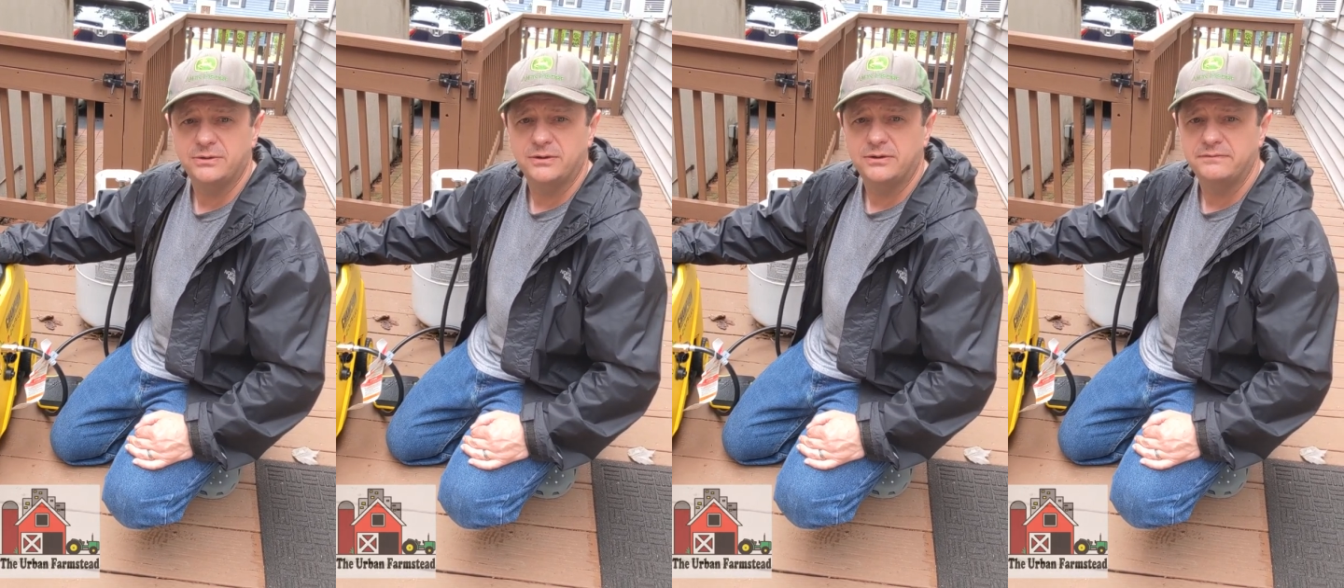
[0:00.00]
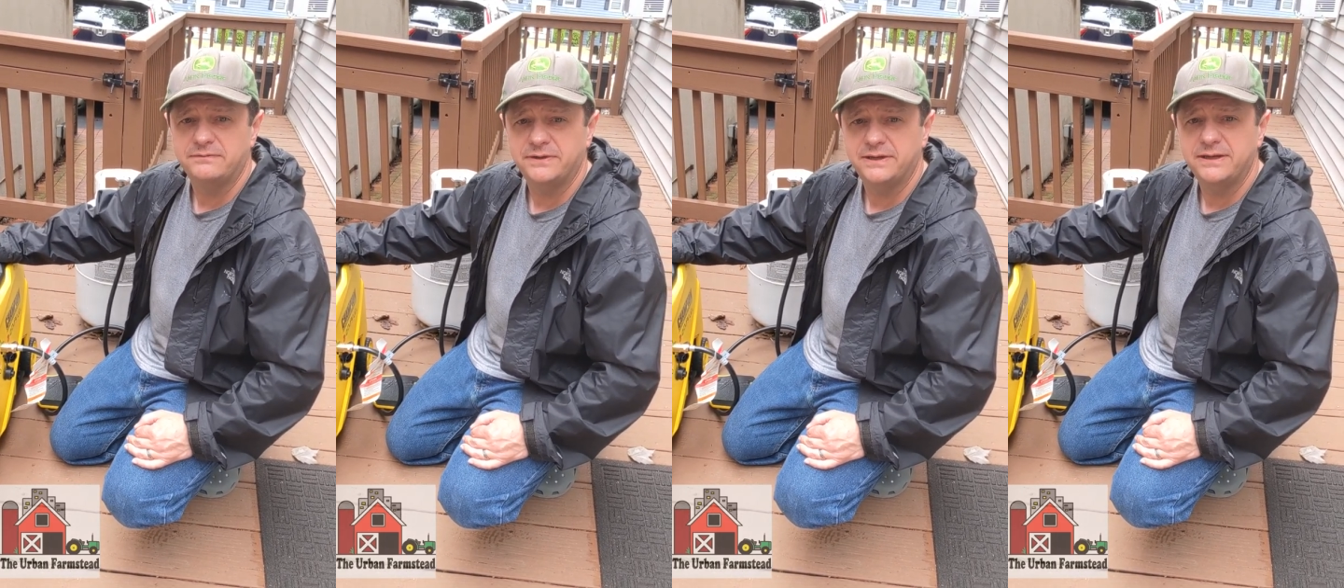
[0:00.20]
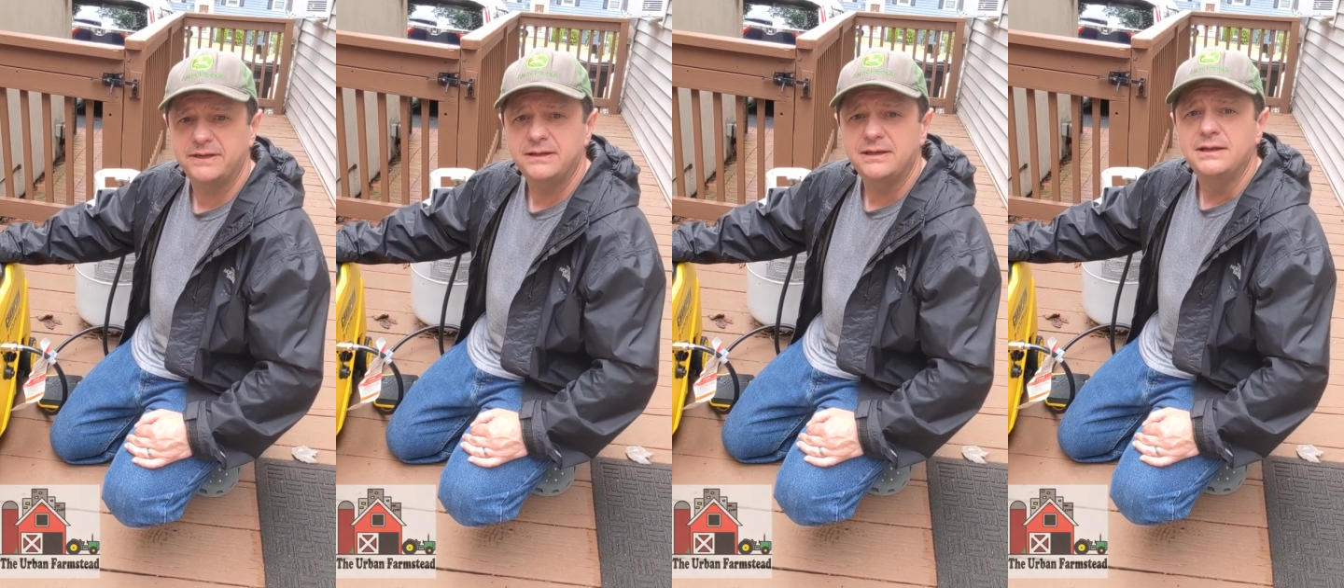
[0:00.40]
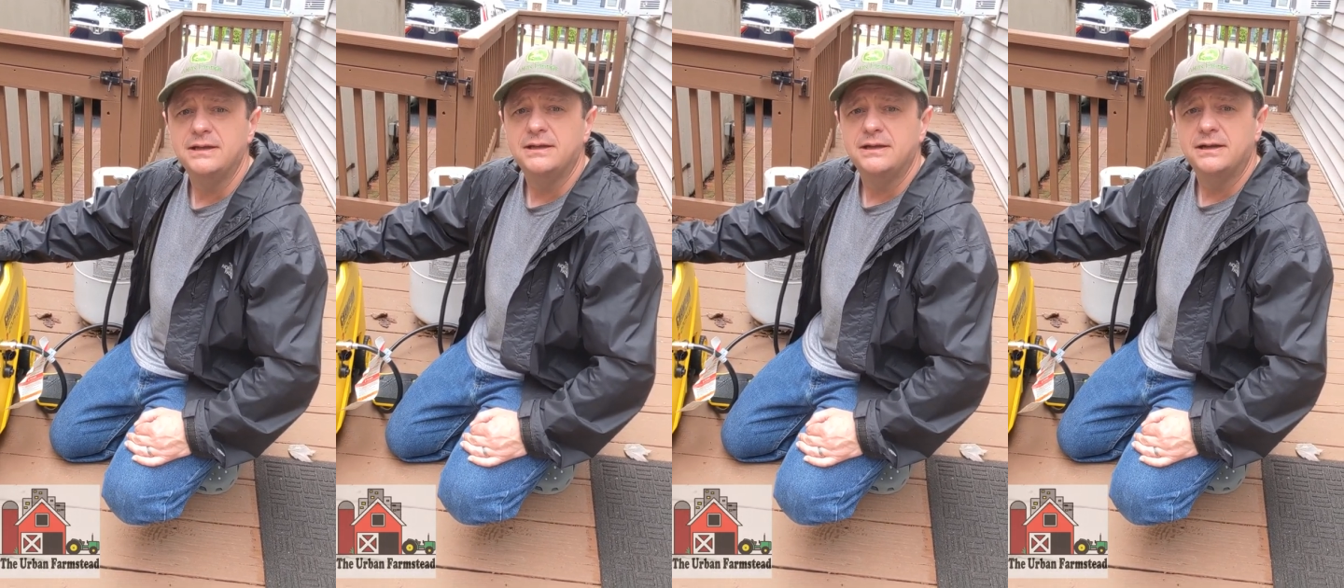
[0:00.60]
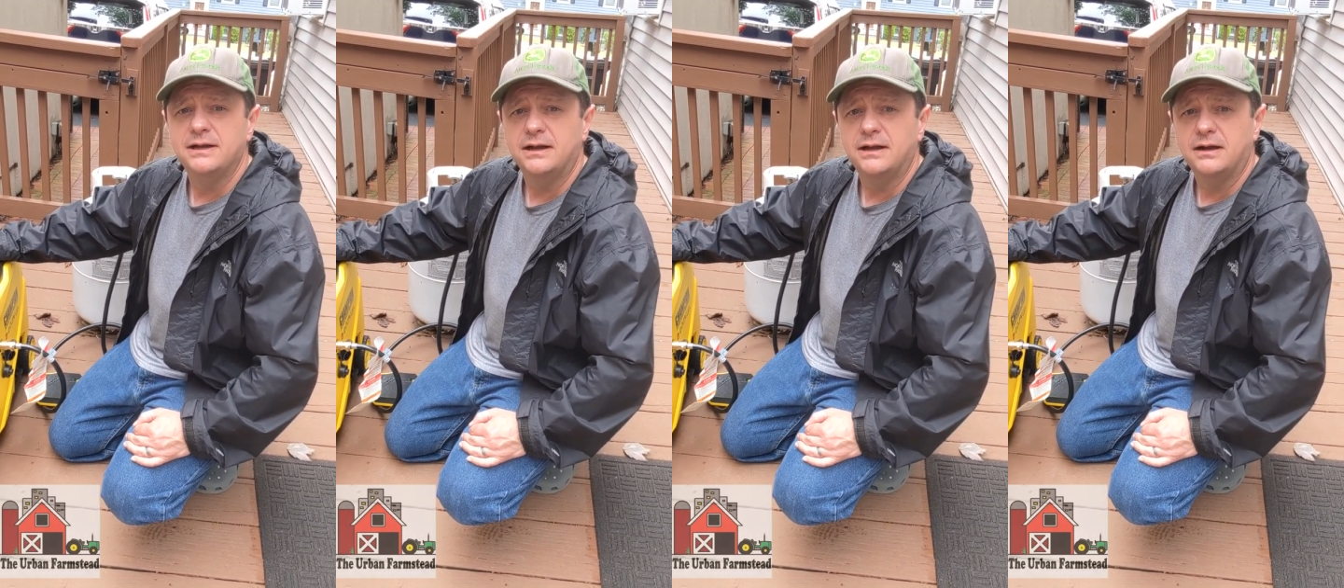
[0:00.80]
RV.
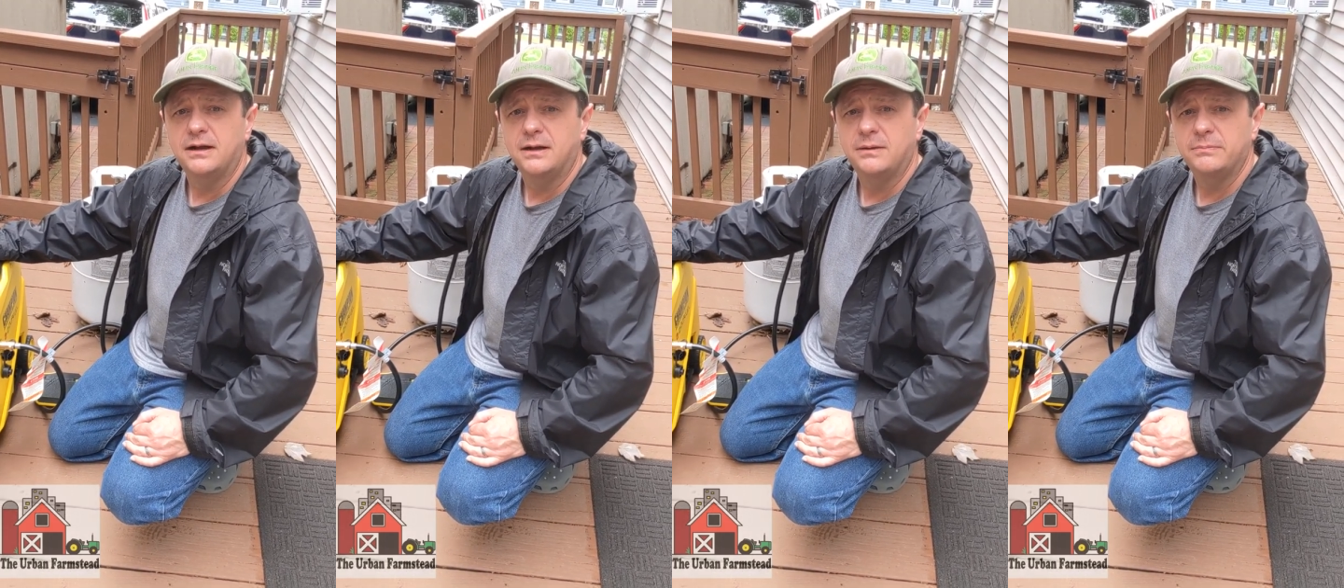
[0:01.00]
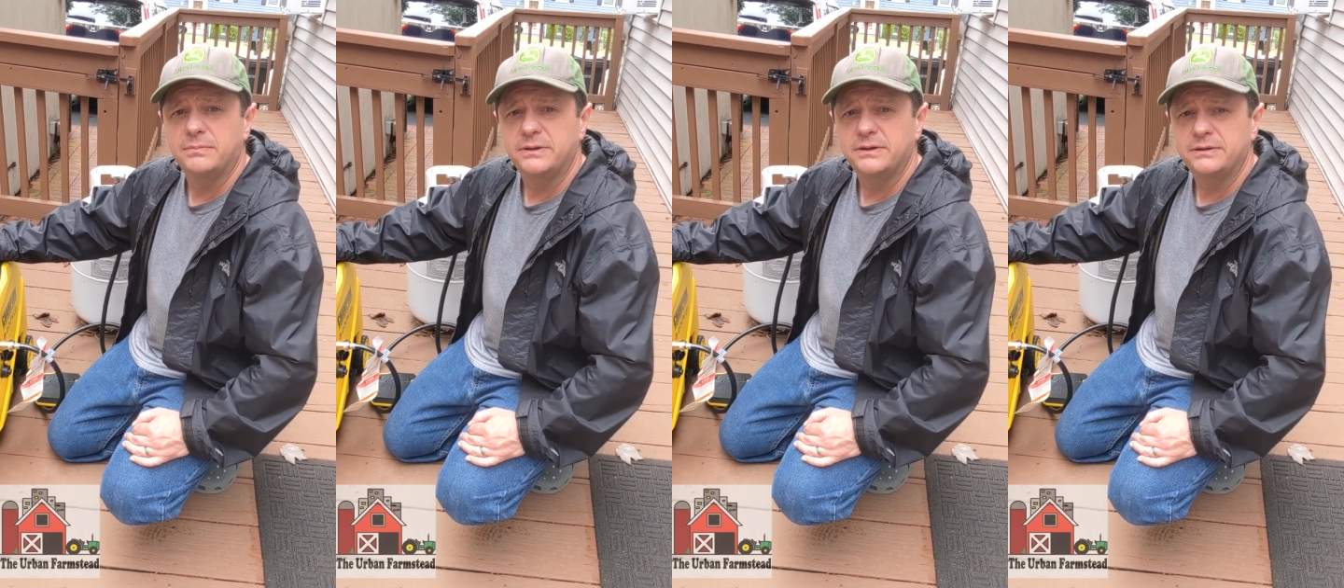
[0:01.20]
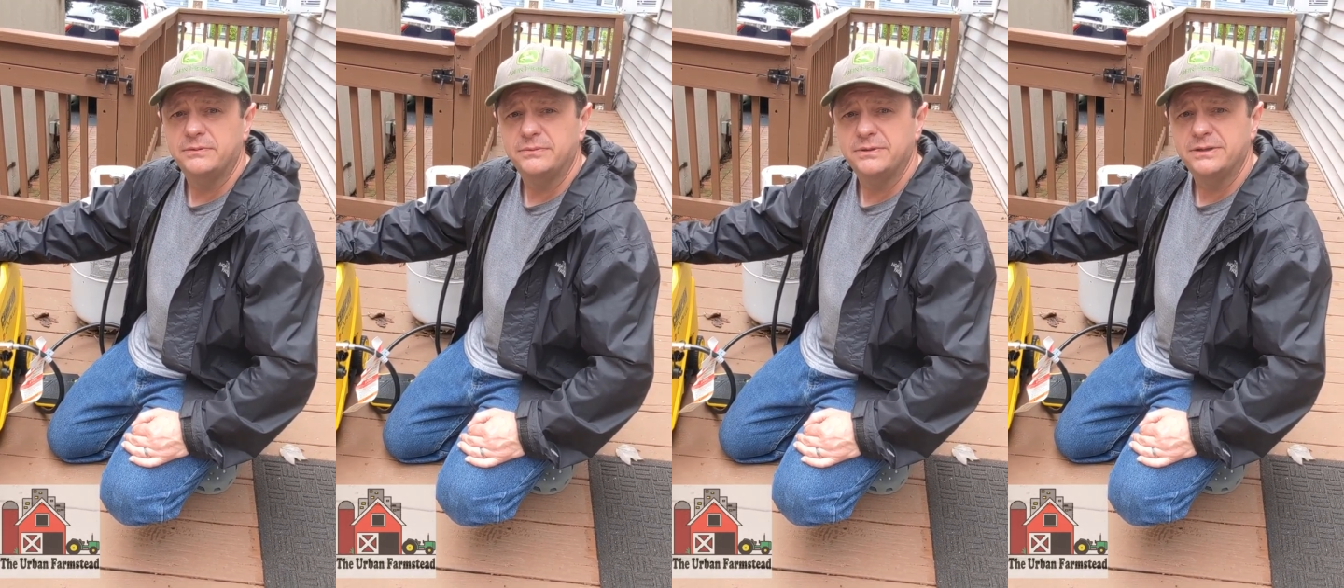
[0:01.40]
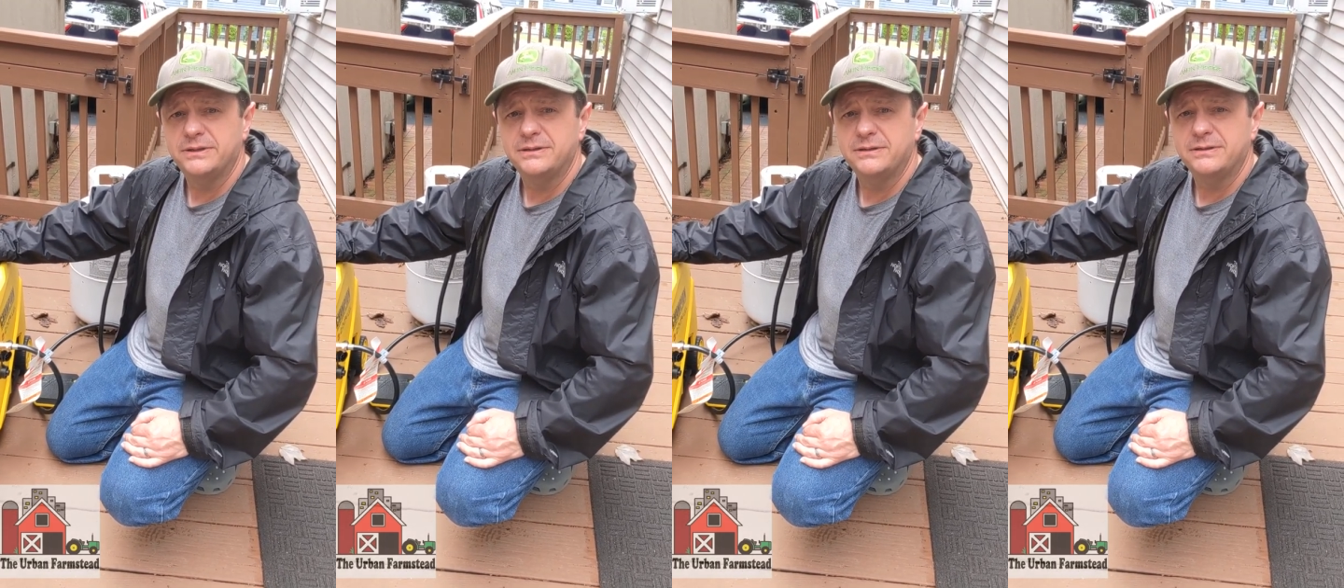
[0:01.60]
But you really,